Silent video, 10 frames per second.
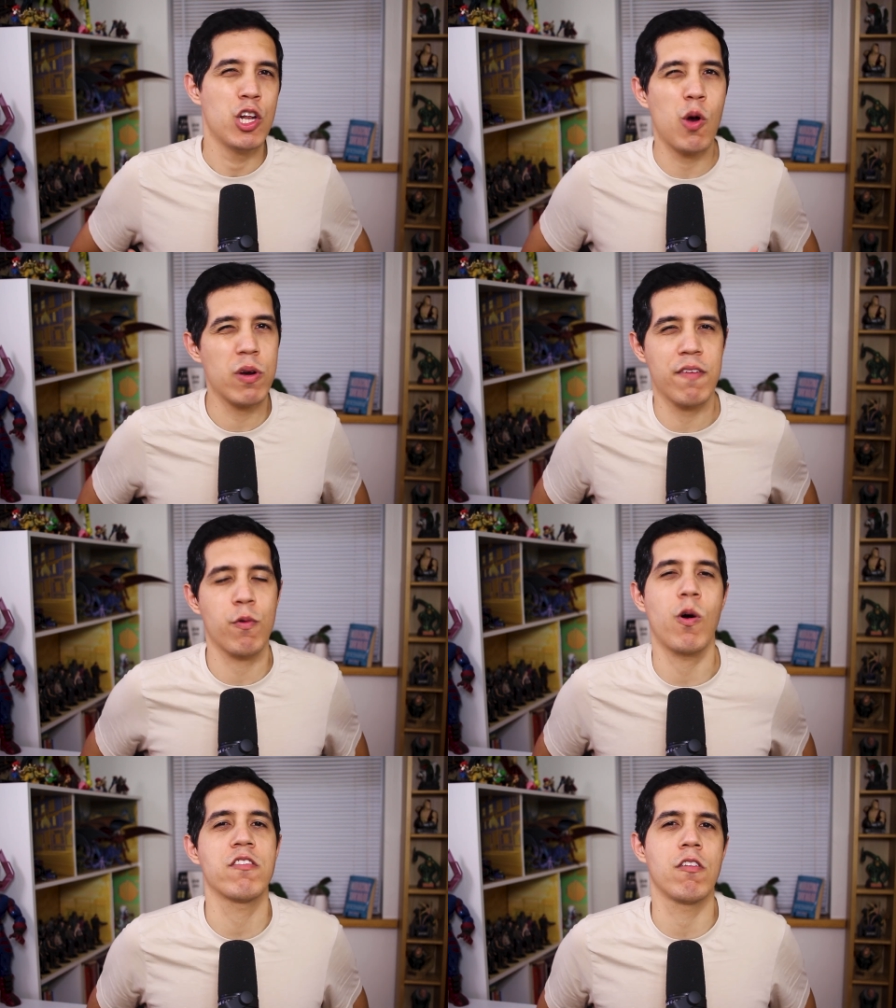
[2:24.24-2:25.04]
No one ever
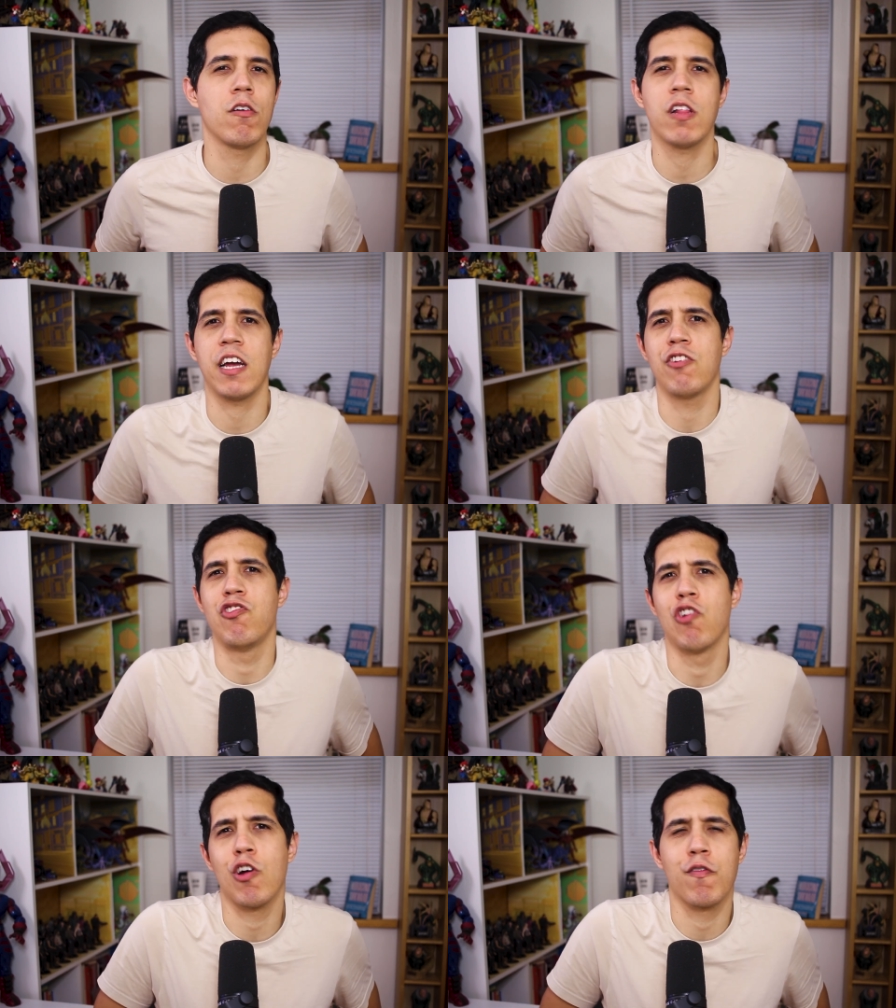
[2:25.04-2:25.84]
wants to look like a
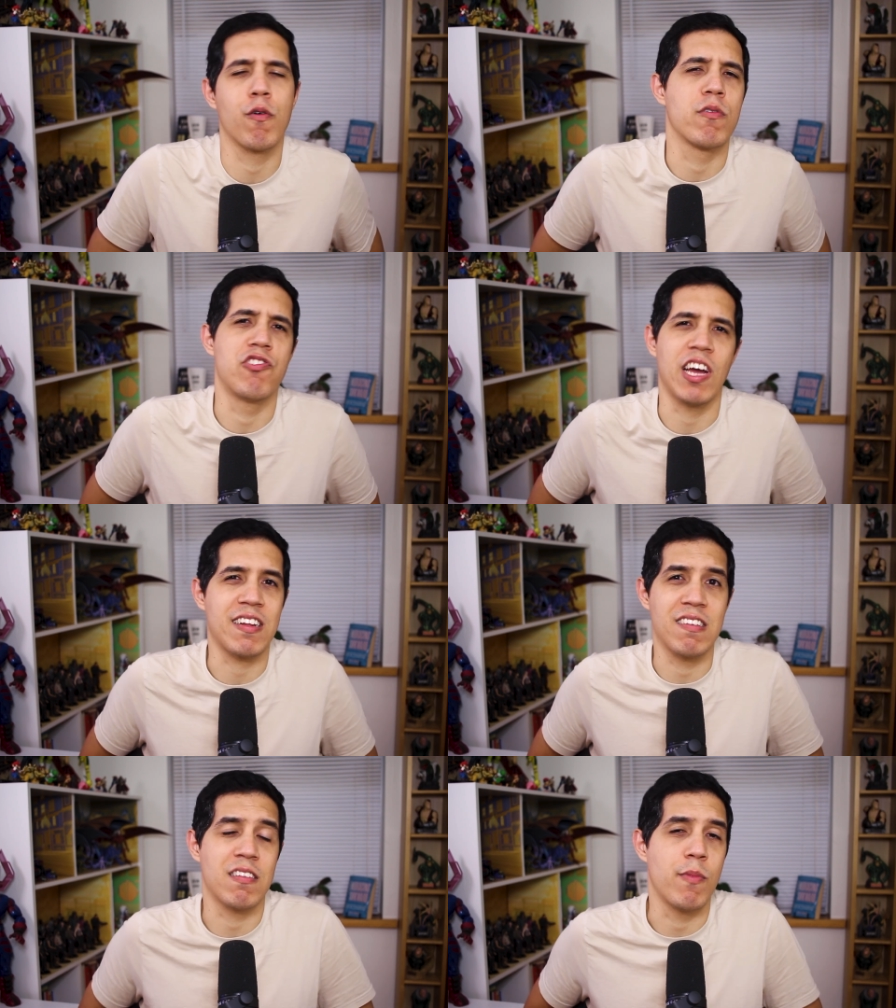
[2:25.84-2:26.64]
jerk for
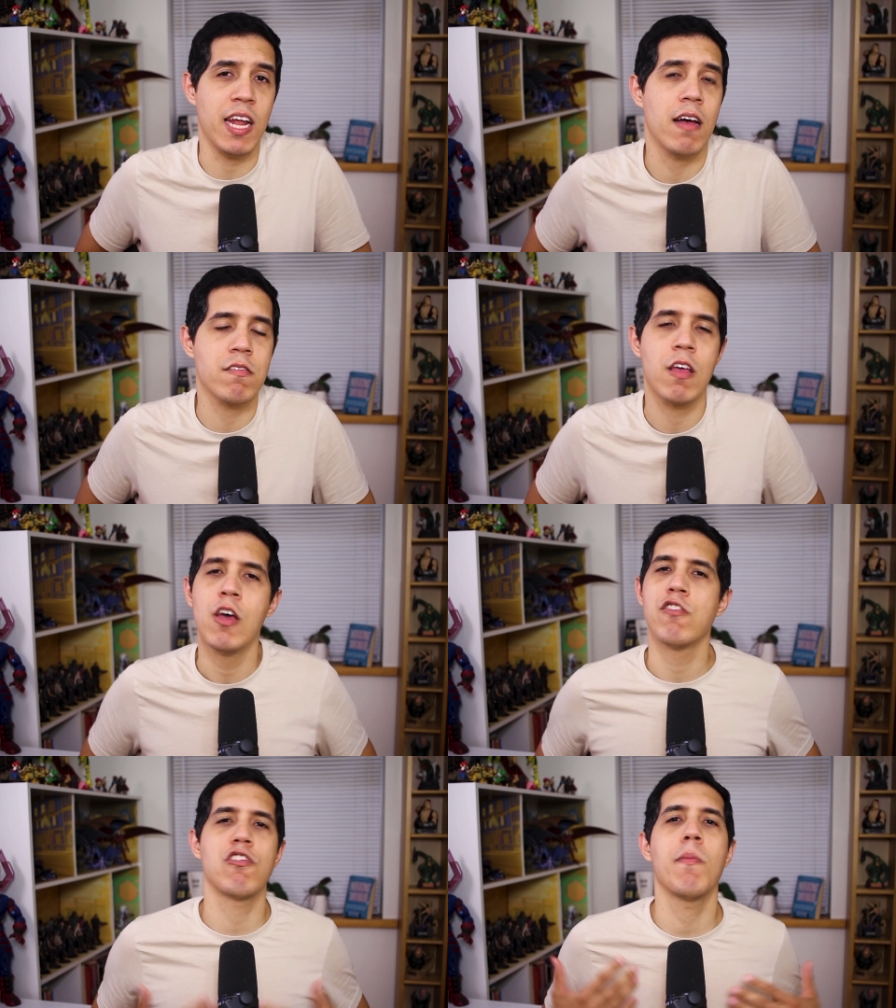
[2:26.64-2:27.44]
rejecting someone else,
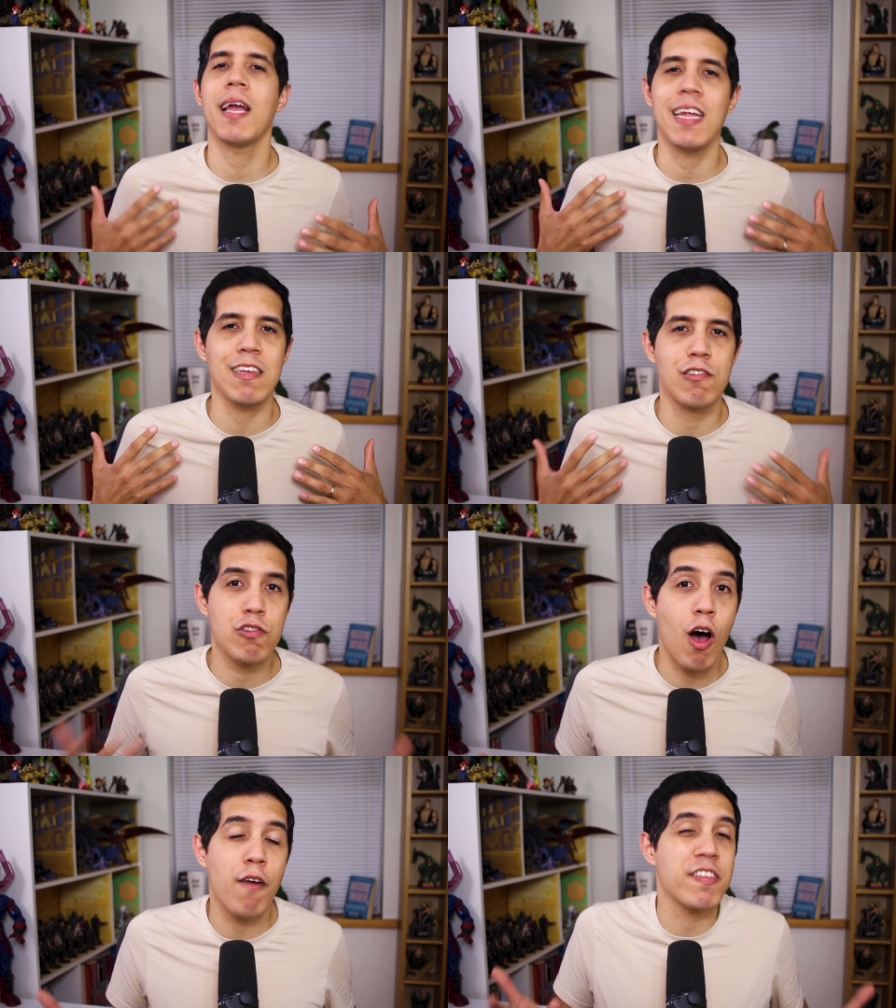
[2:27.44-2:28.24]
so you might get a
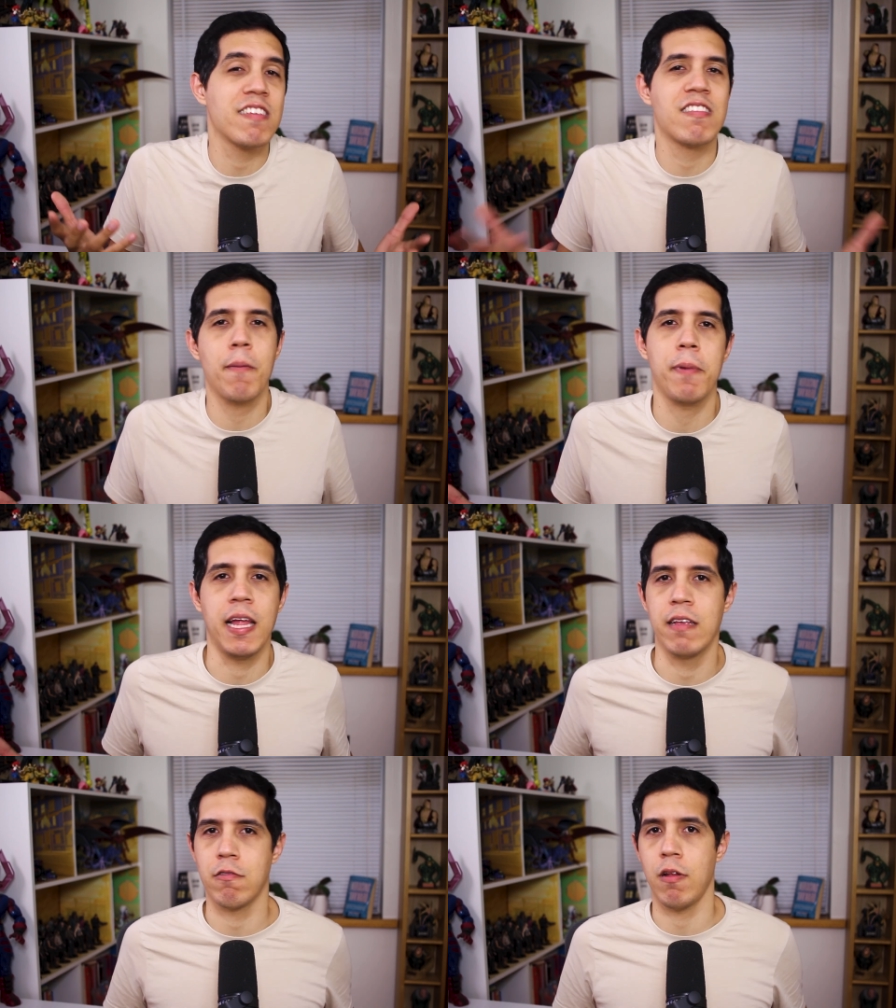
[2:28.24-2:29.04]
soft, simple
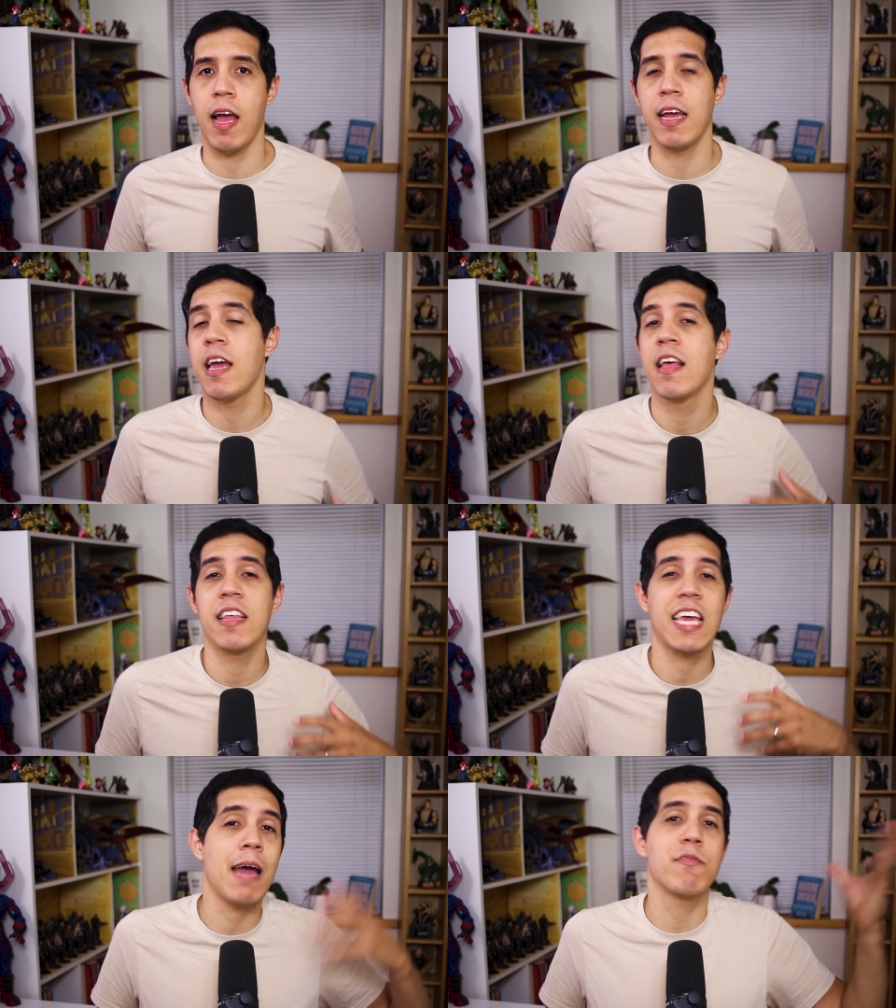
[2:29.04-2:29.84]
answer like, the
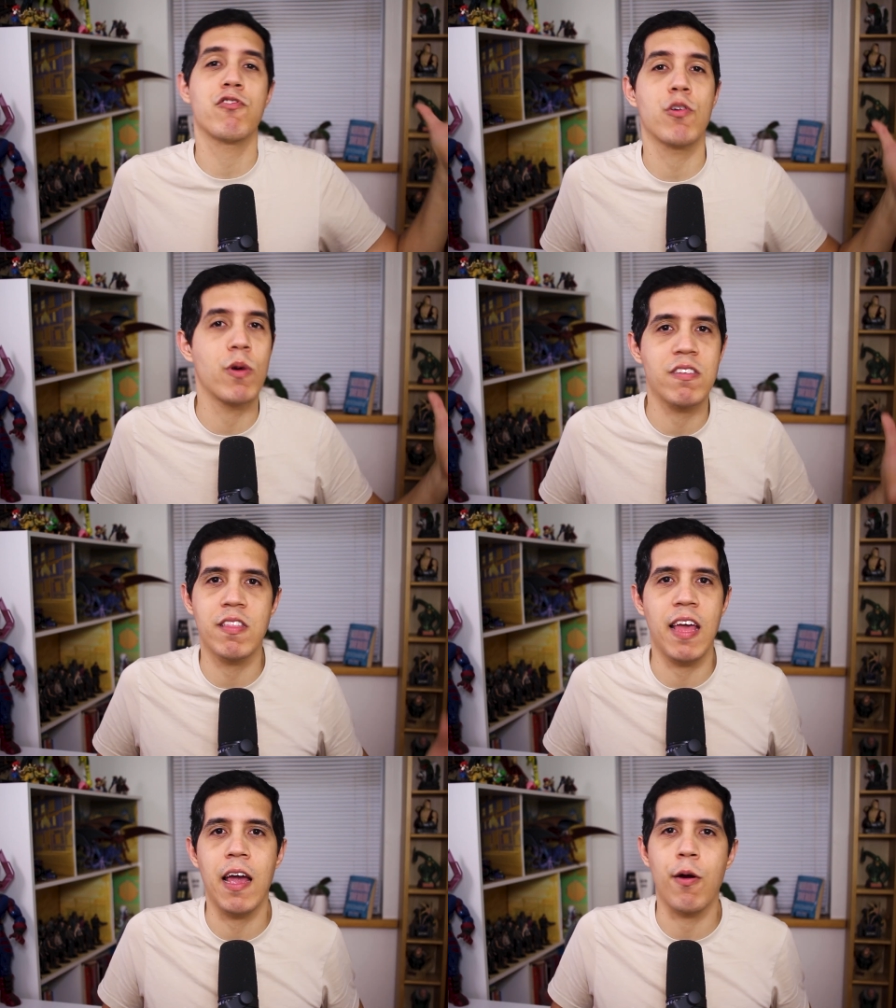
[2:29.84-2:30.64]
chemistry wasn't
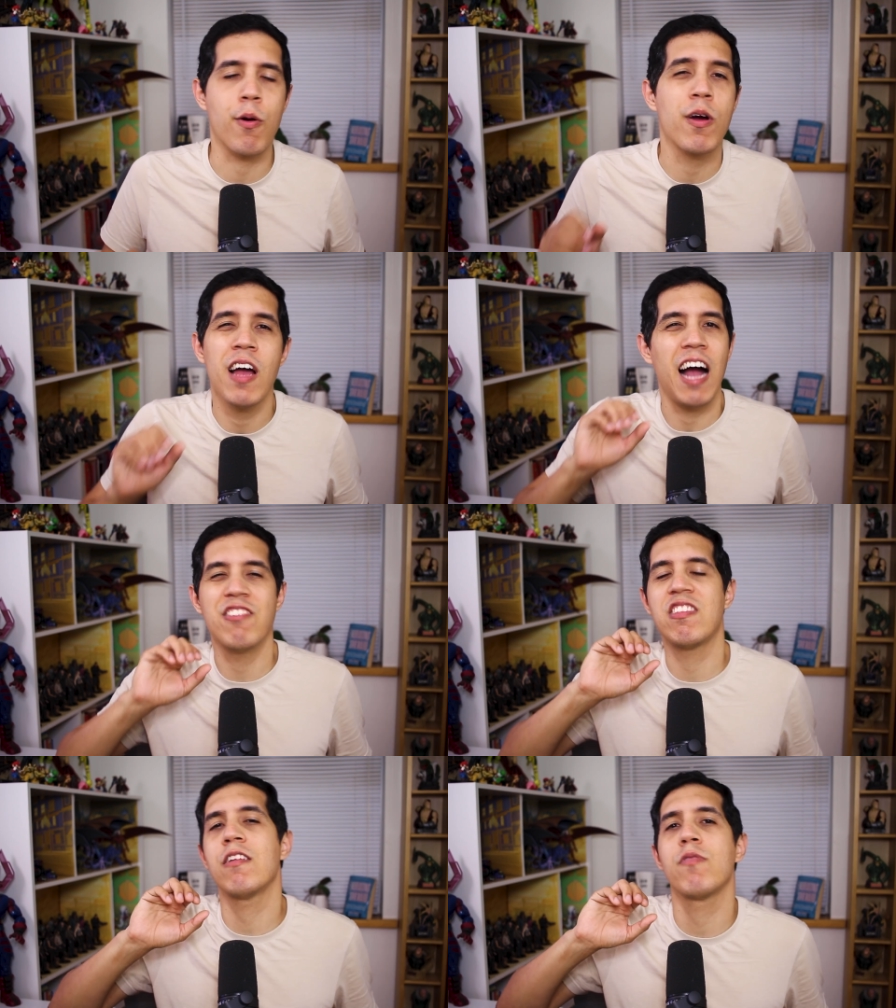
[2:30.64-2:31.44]
there, or I
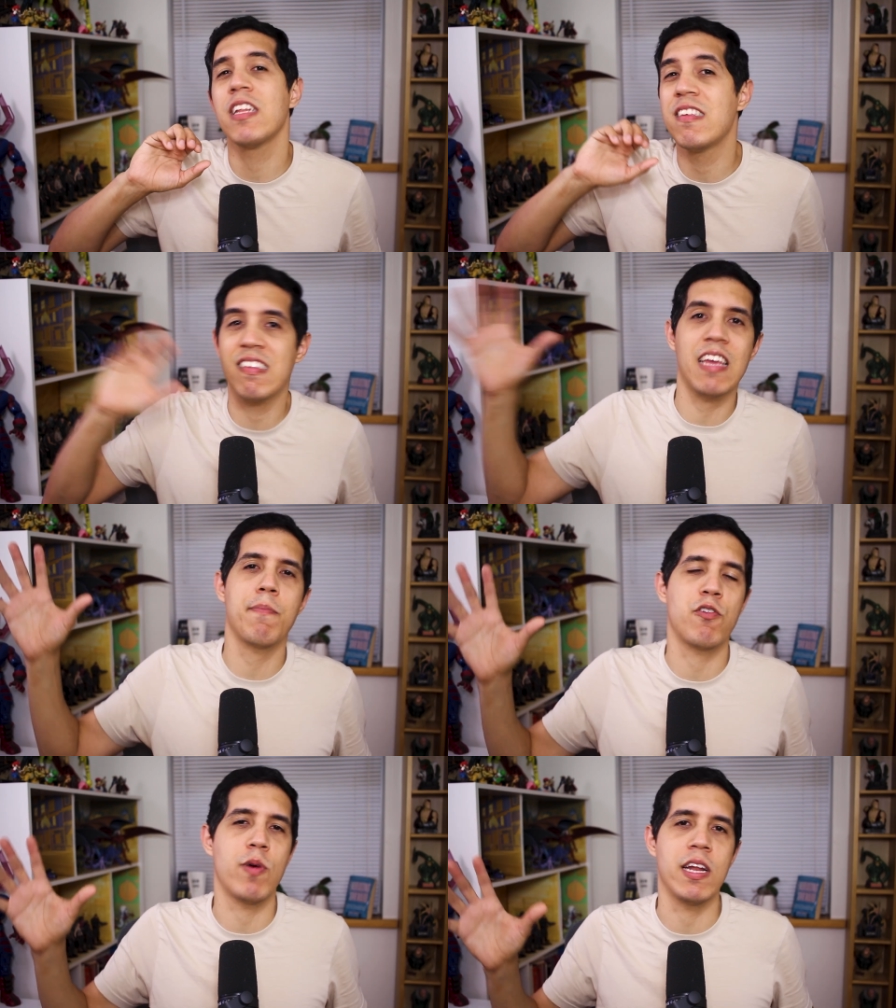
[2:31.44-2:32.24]
just didn't really see
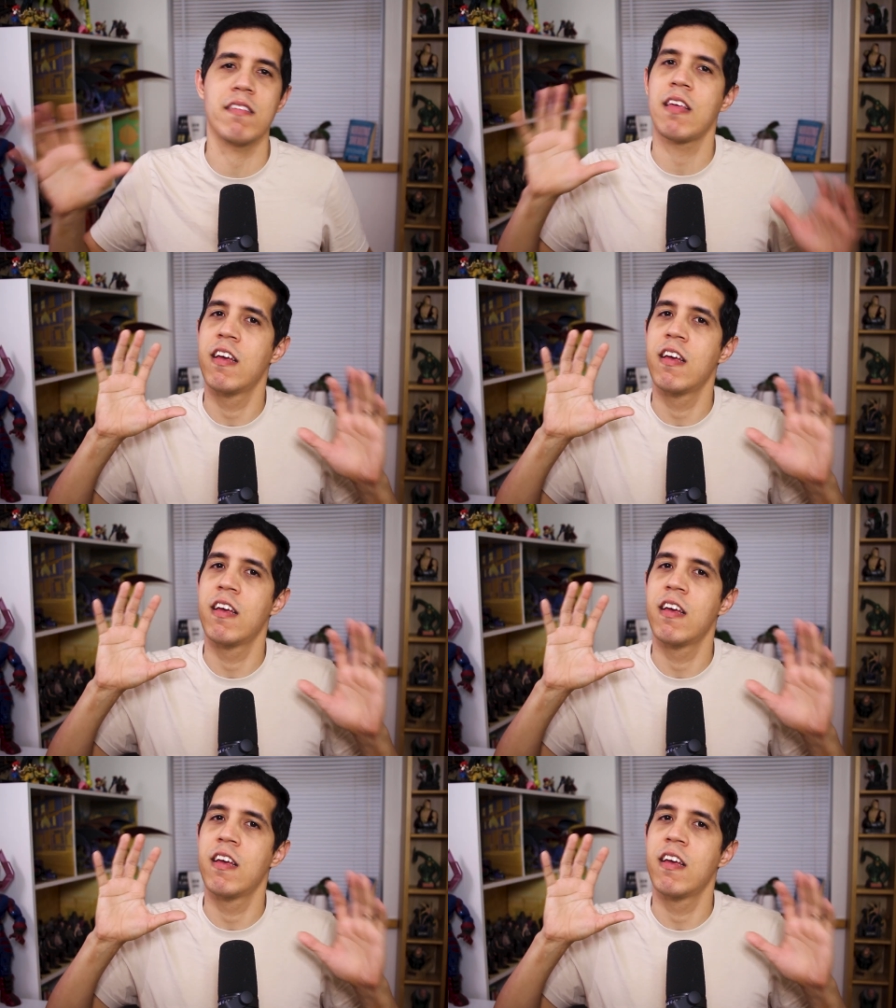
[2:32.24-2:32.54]
between us.